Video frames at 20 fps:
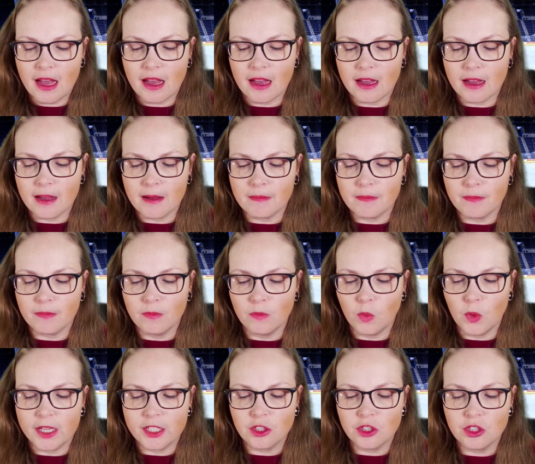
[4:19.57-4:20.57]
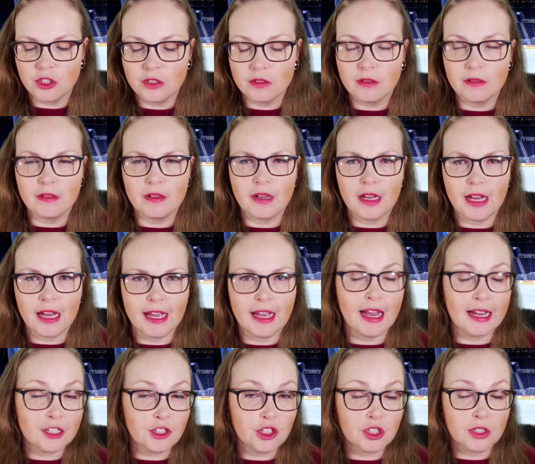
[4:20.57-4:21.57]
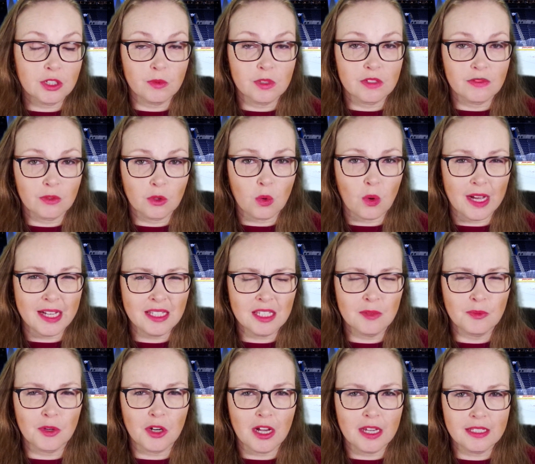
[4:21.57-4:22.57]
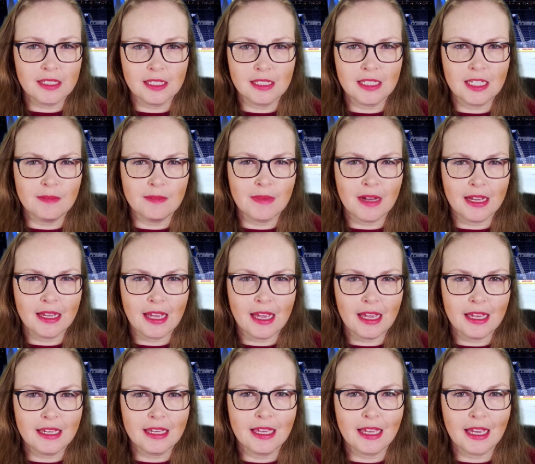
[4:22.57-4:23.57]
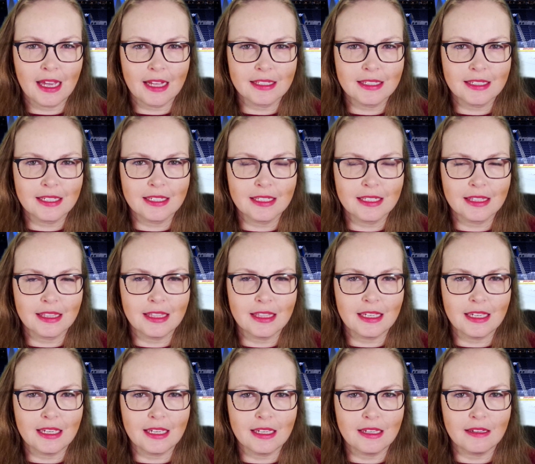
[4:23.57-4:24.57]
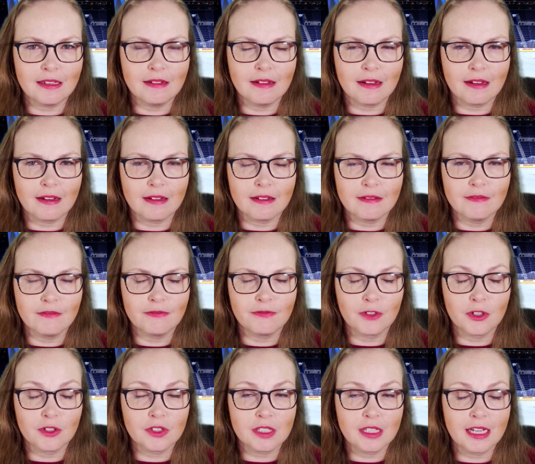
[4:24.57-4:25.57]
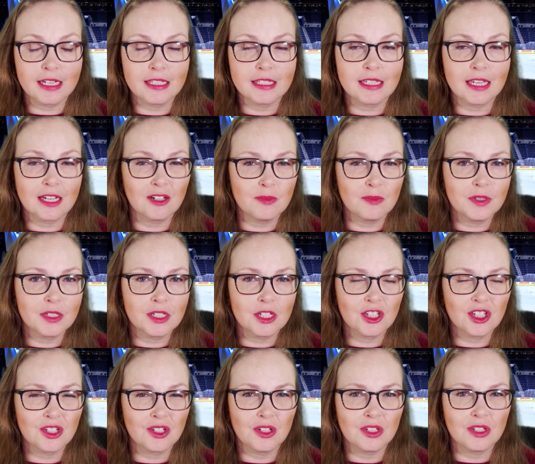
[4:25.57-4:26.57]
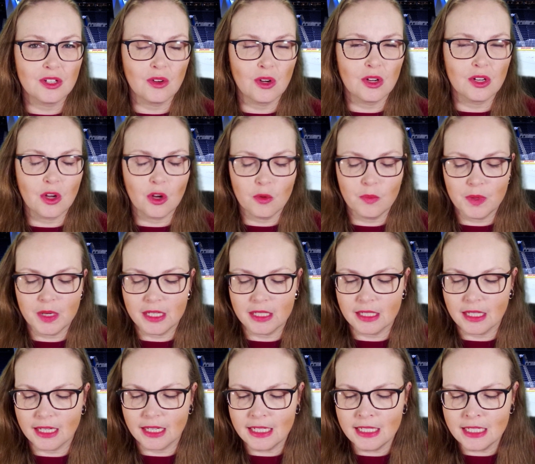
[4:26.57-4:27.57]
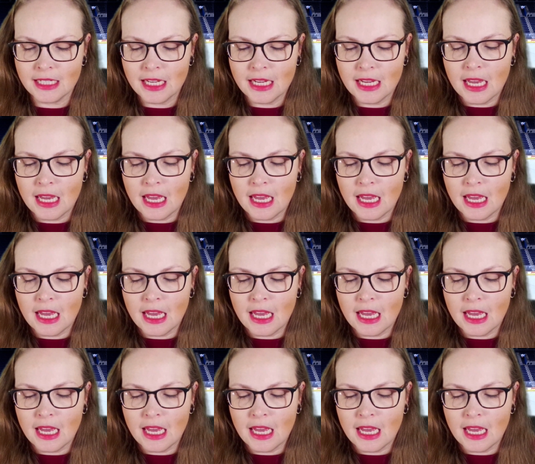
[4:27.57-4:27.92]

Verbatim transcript: um, which I actually was quite surprised to see Maillet get the uh, first-line center position on, on opening night.